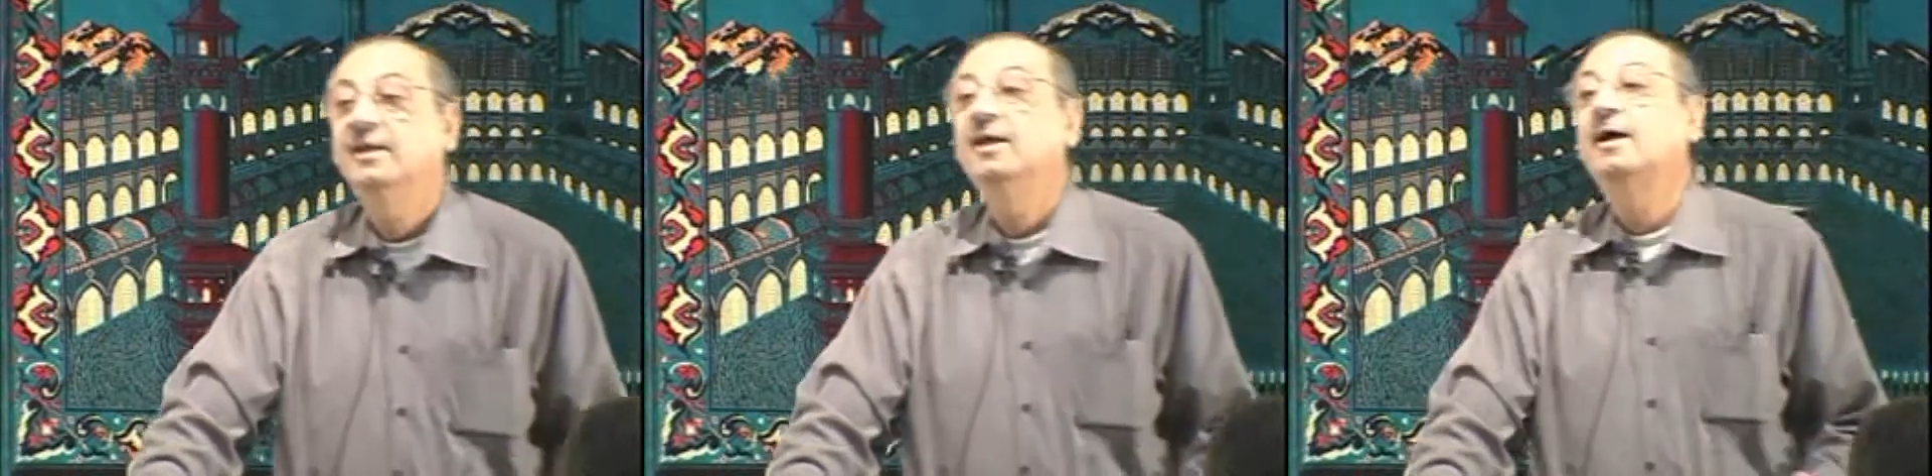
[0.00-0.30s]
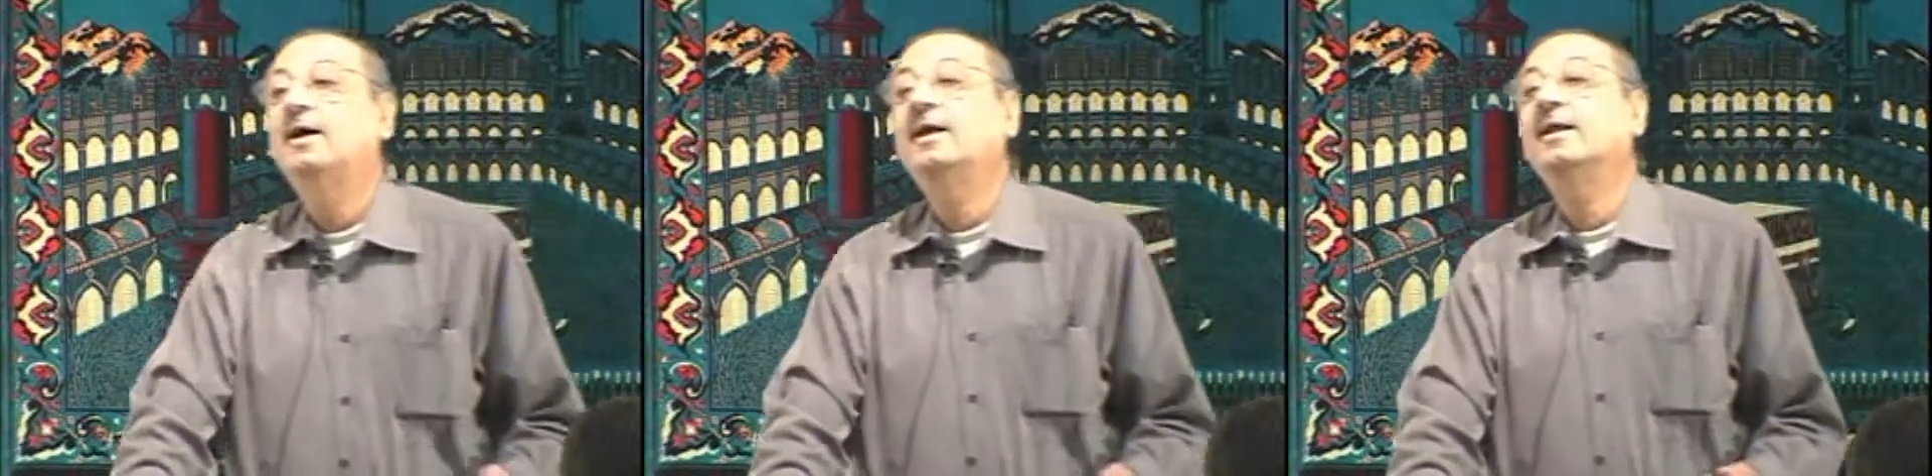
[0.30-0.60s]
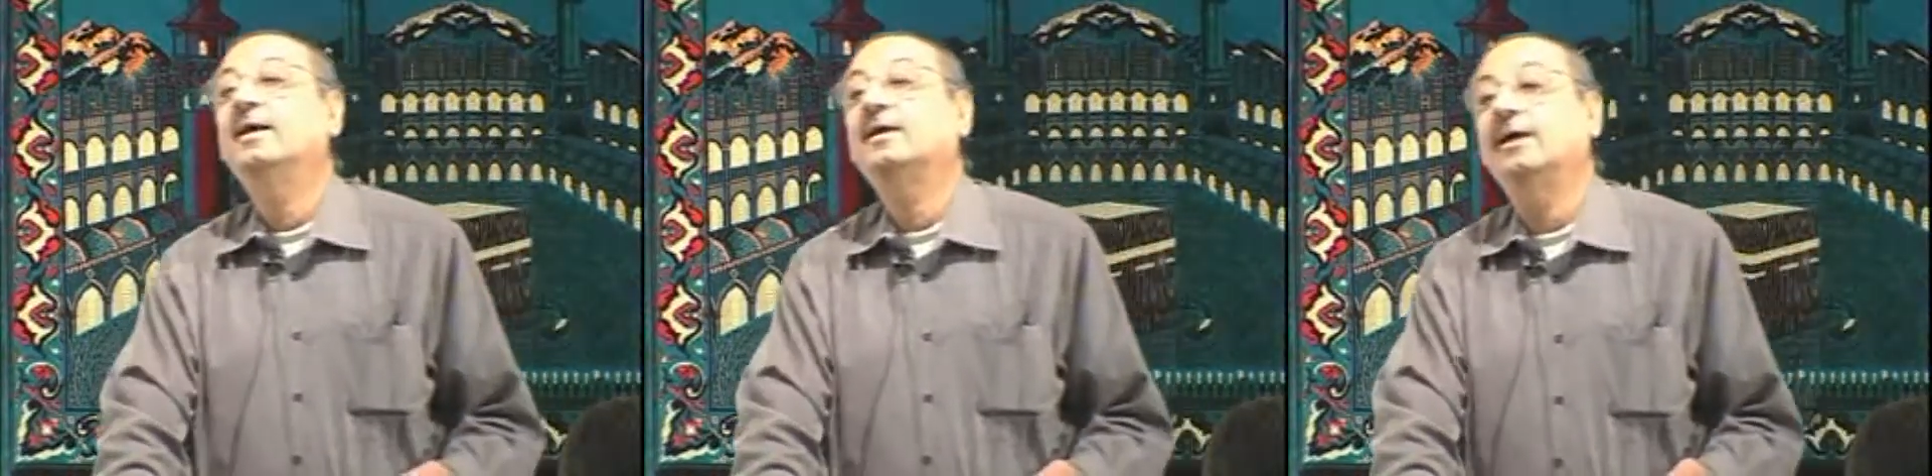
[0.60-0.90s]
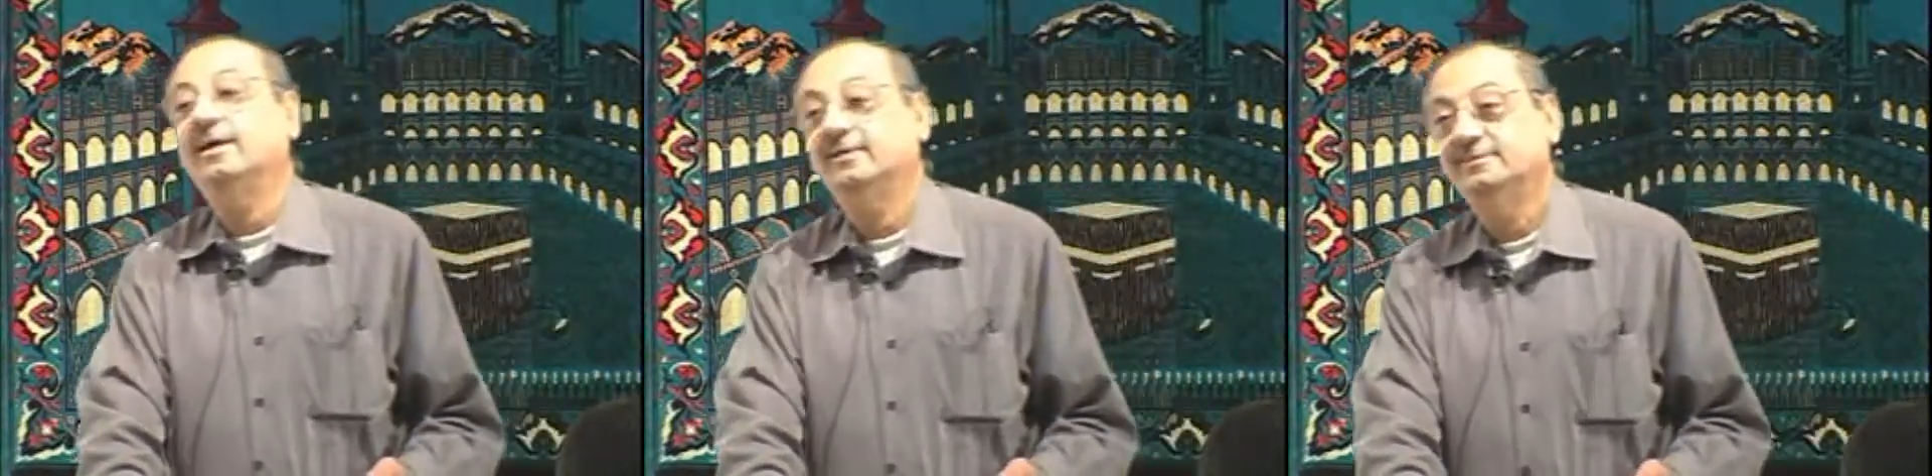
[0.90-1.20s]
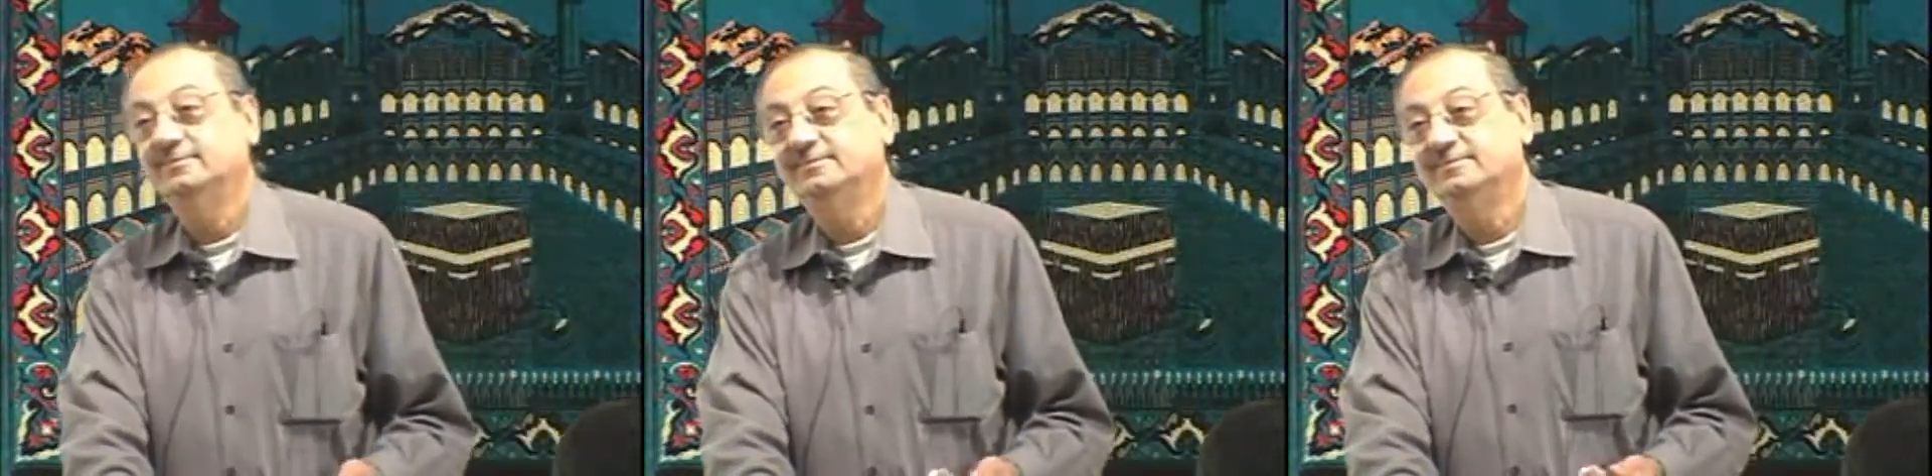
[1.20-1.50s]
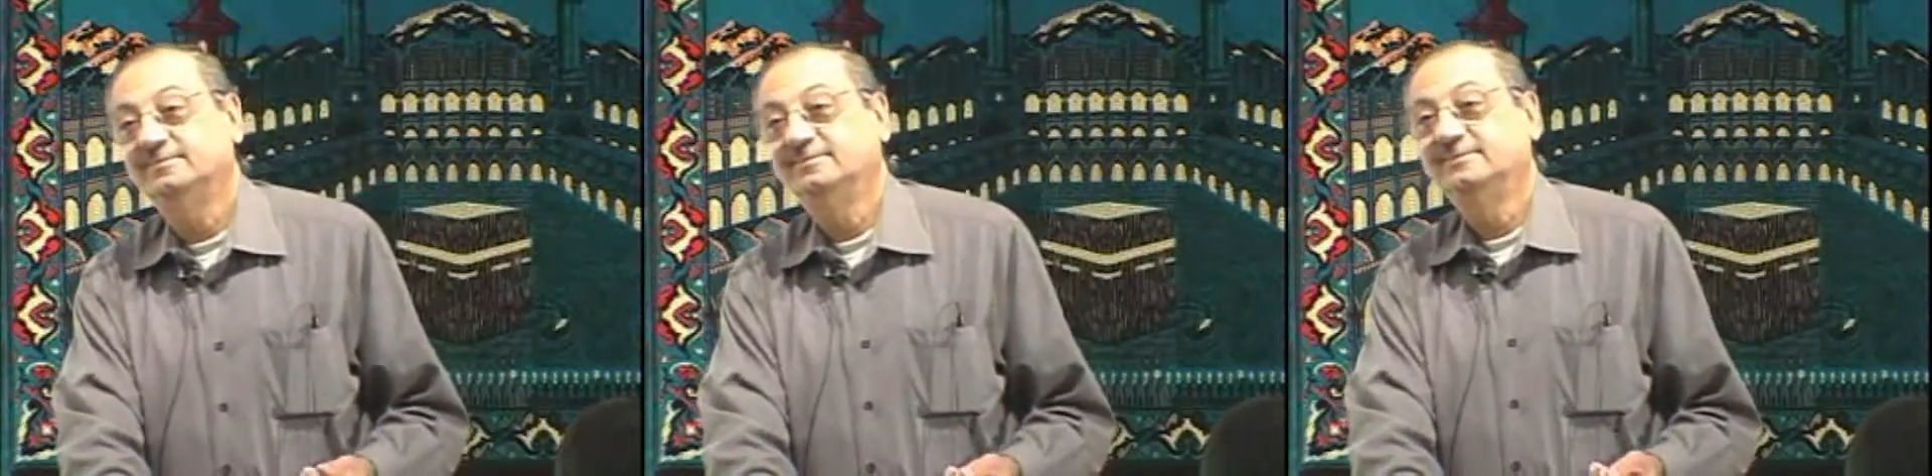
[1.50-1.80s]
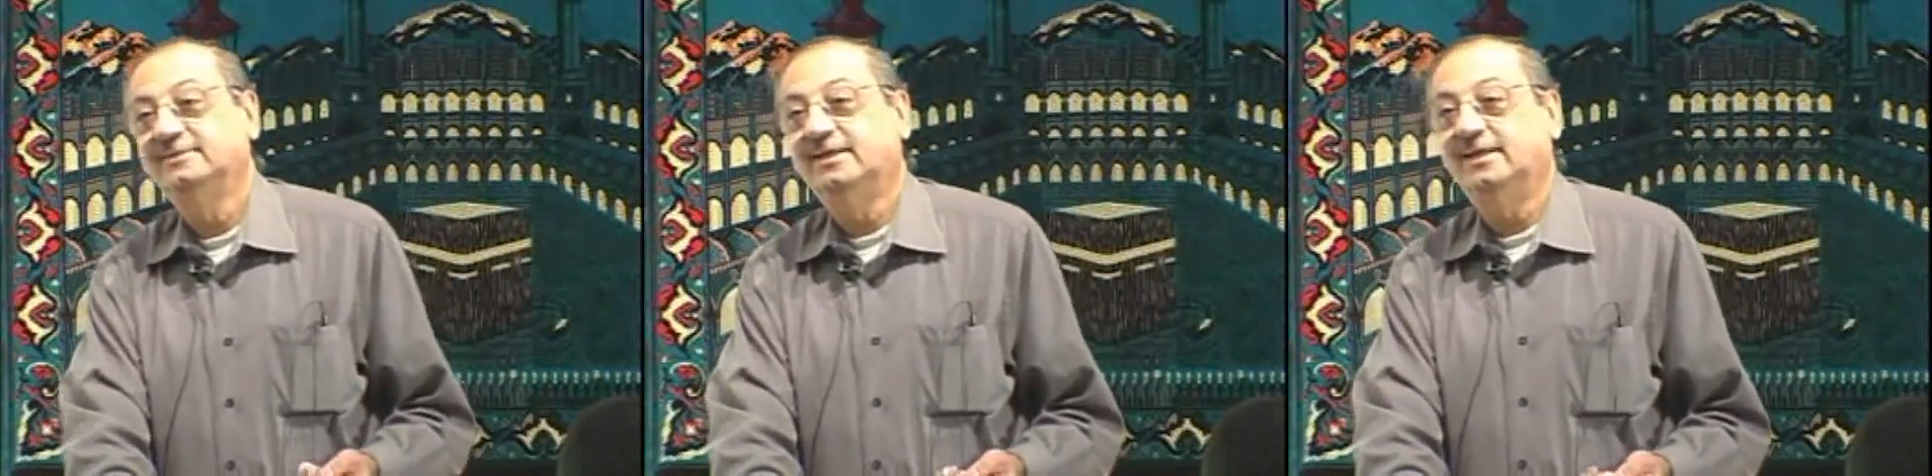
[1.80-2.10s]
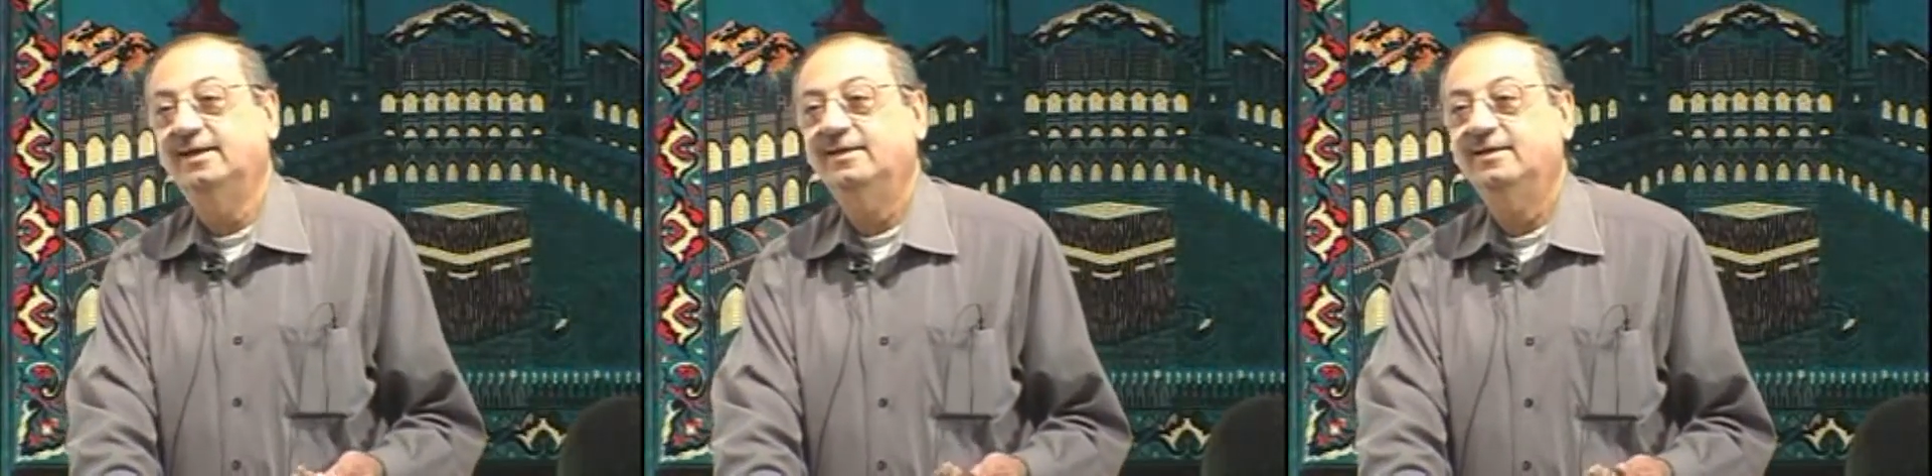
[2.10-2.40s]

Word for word: Khalaqa. Huh?